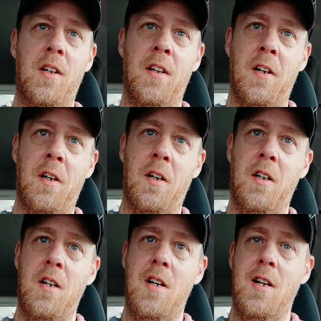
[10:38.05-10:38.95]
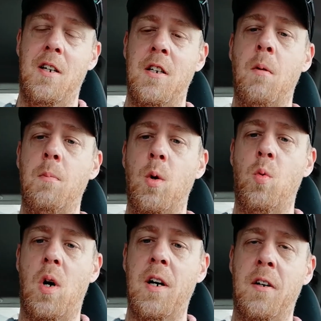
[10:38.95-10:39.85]
The number
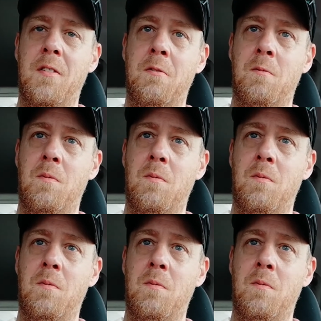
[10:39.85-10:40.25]
one